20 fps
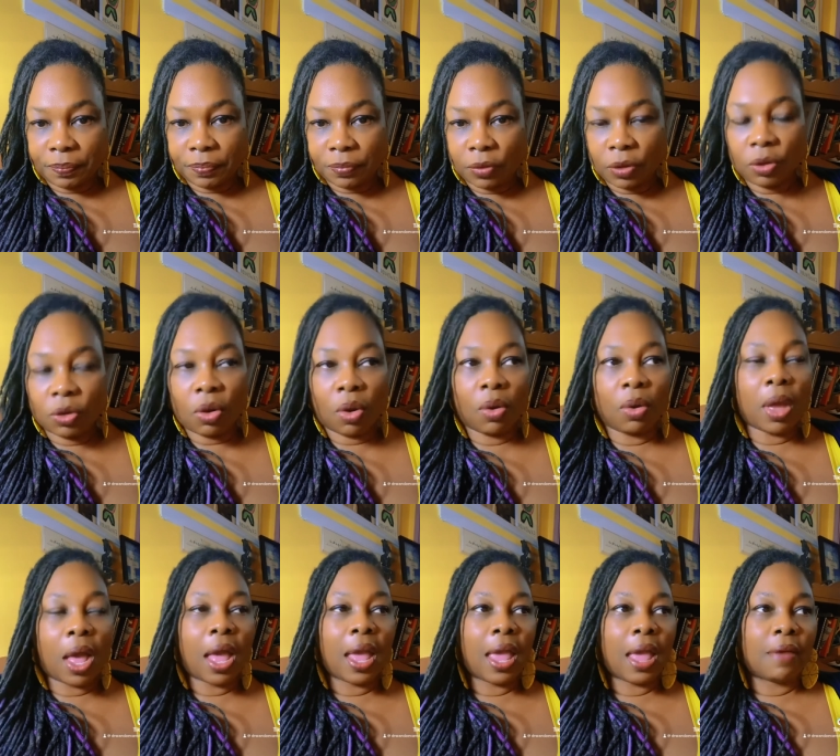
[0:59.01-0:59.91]
You know,
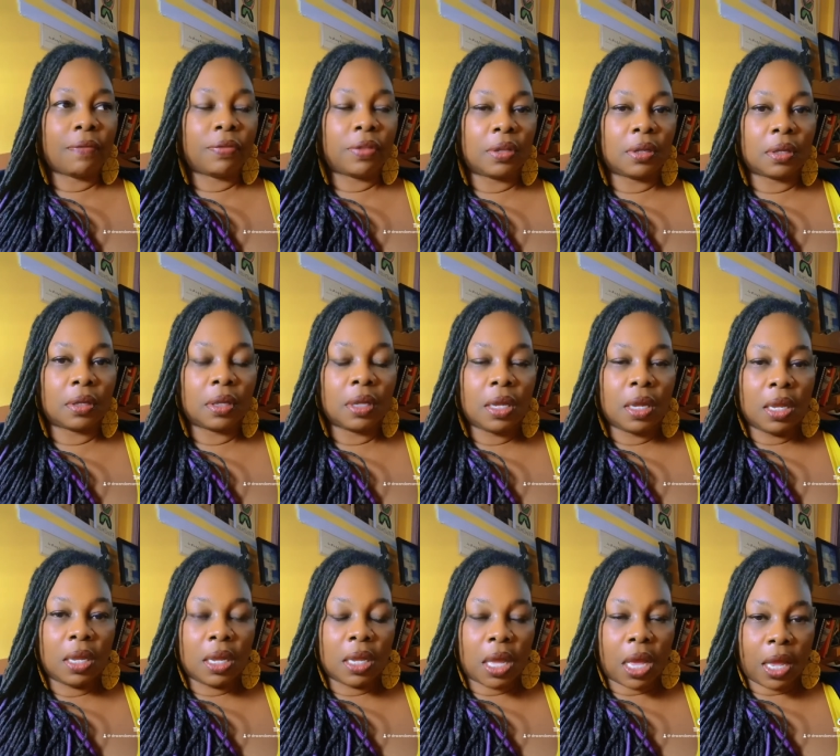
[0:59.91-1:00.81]
I have the
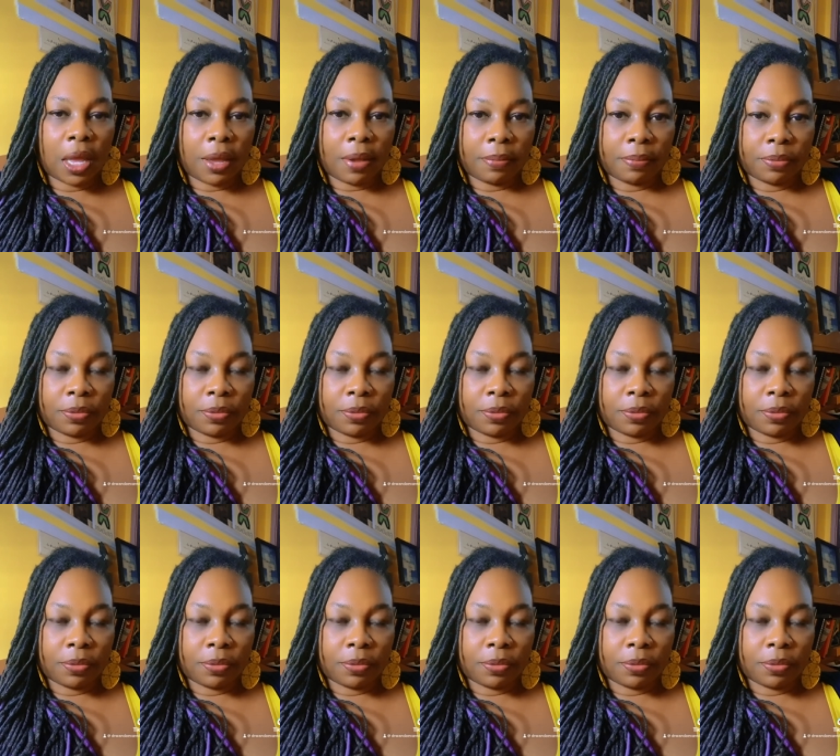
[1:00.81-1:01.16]
um,